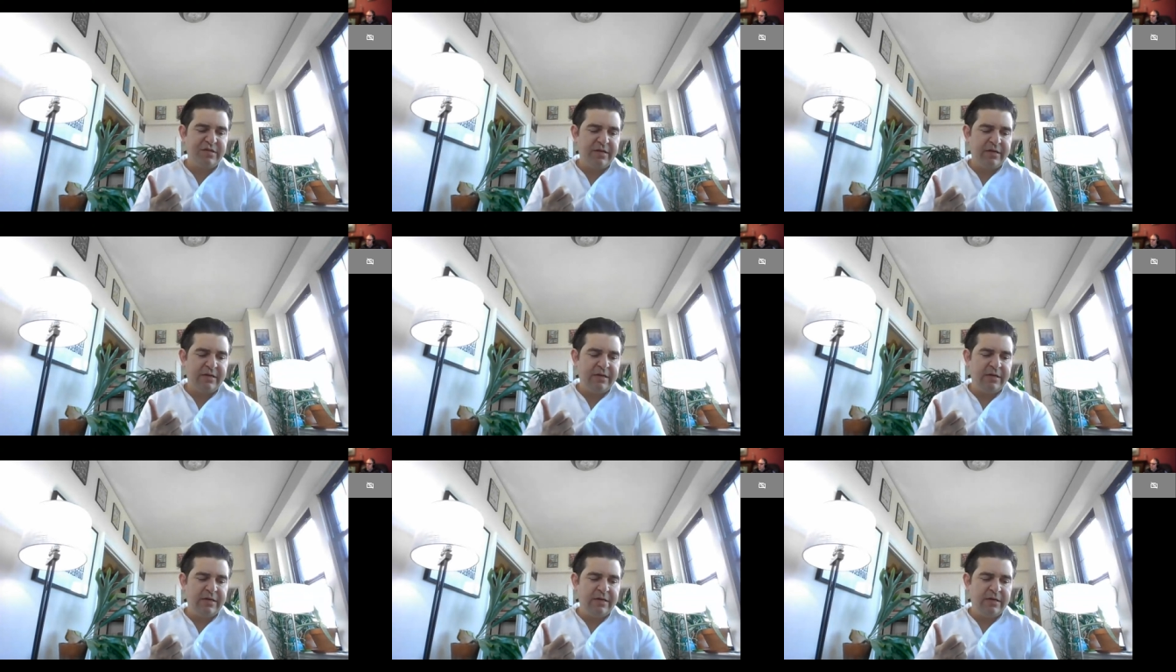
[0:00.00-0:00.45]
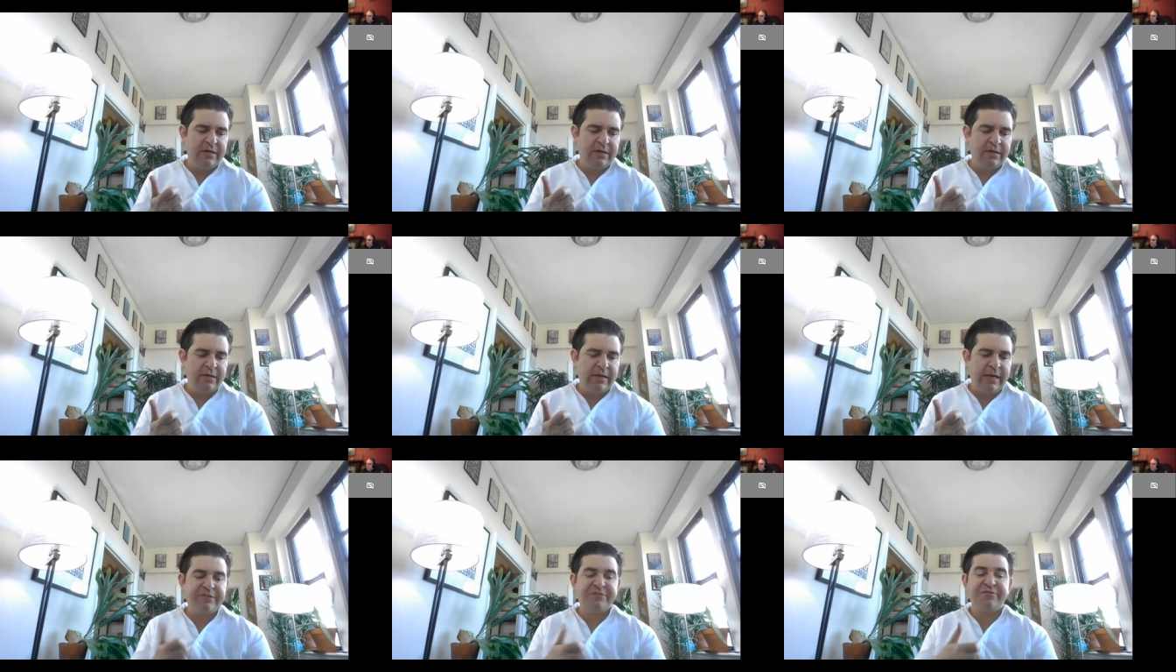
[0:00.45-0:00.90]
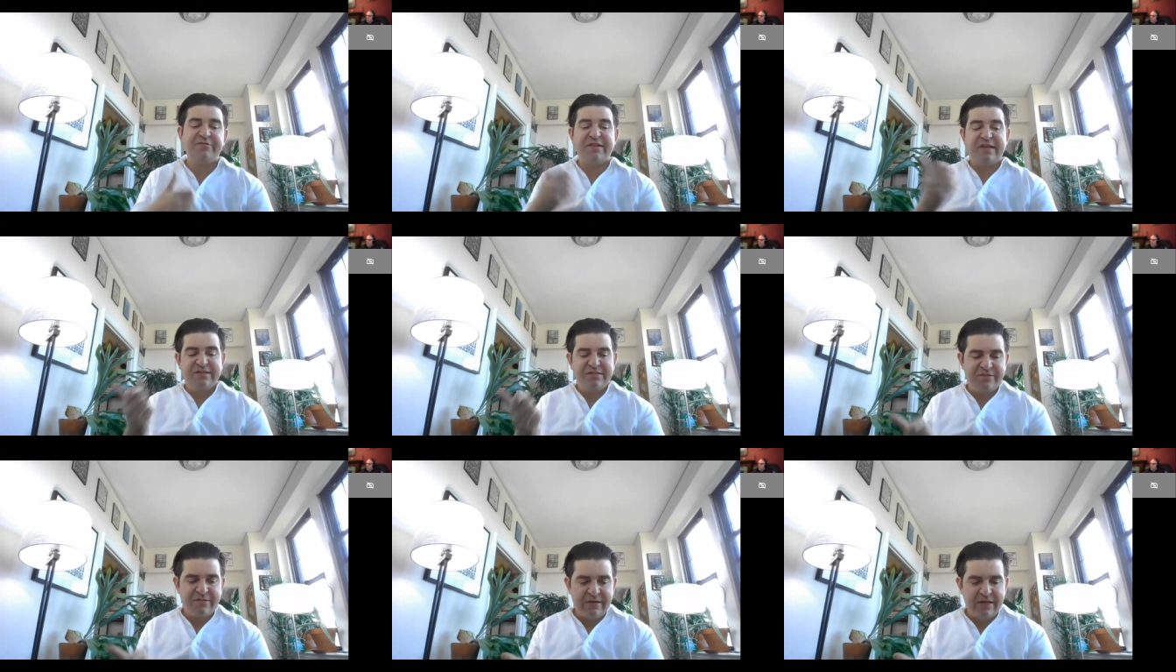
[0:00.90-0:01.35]
uh,
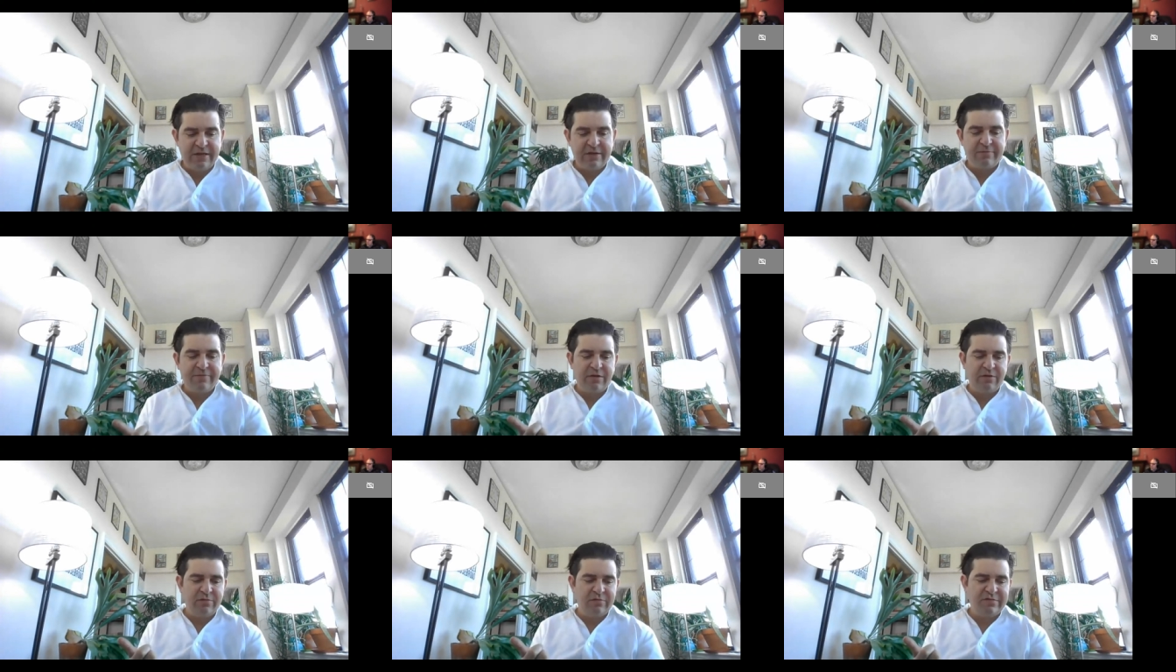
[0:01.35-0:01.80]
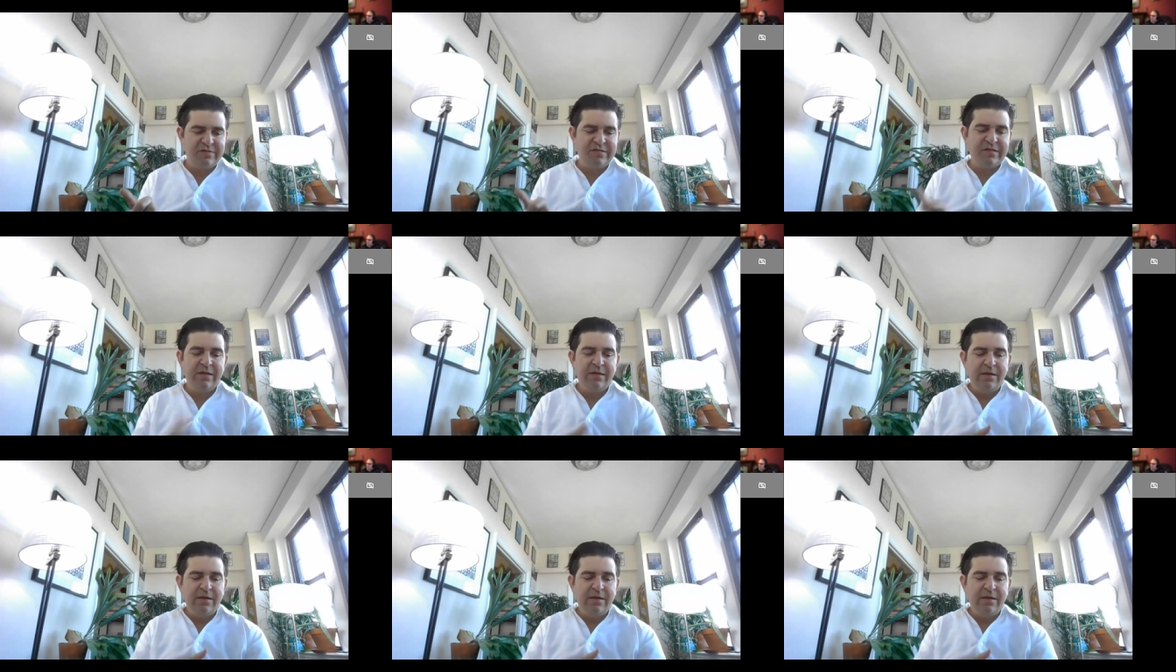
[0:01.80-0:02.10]
exercises during interviews.